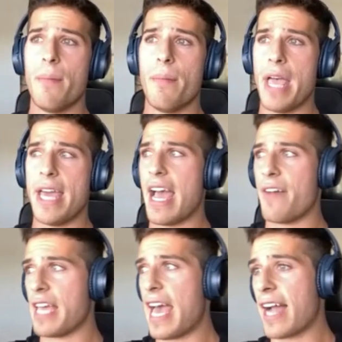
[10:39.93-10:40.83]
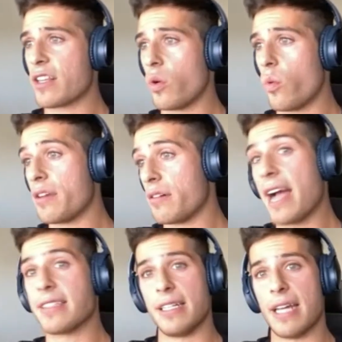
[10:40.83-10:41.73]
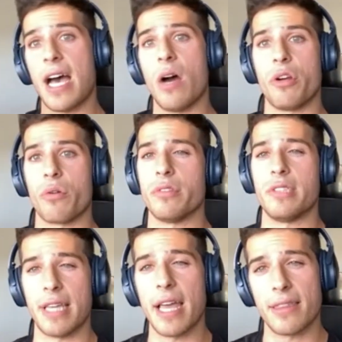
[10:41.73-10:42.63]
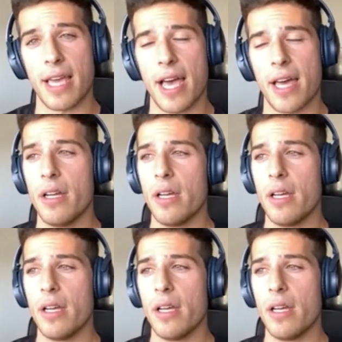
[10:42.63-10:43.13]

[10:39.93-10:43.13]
men have to act the way they're acting now in order to get that.